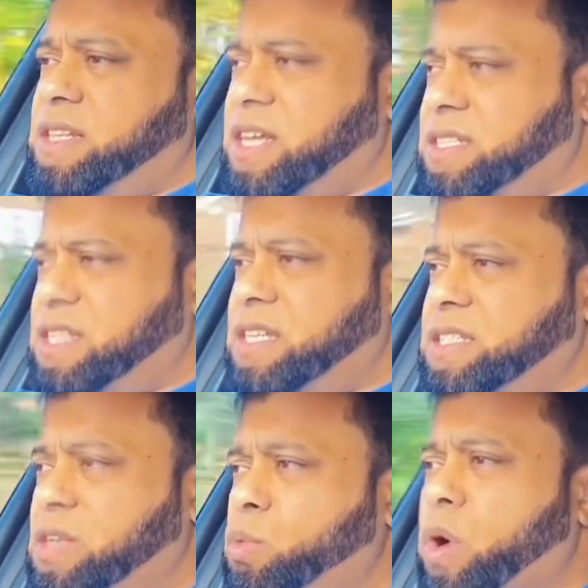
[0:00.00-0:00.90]
That's the
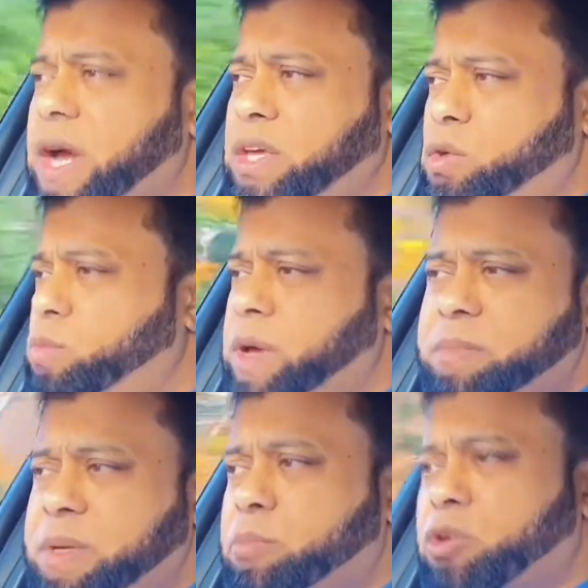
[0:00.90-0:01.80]
reason why you
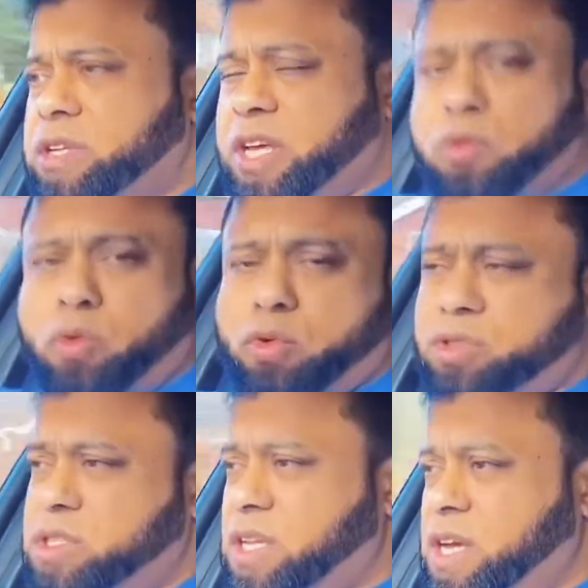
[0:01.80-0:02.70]
maybe bought a
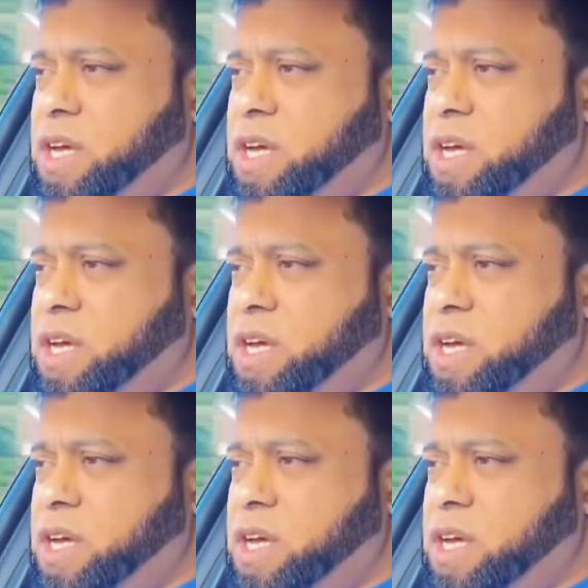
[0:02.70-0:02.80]
course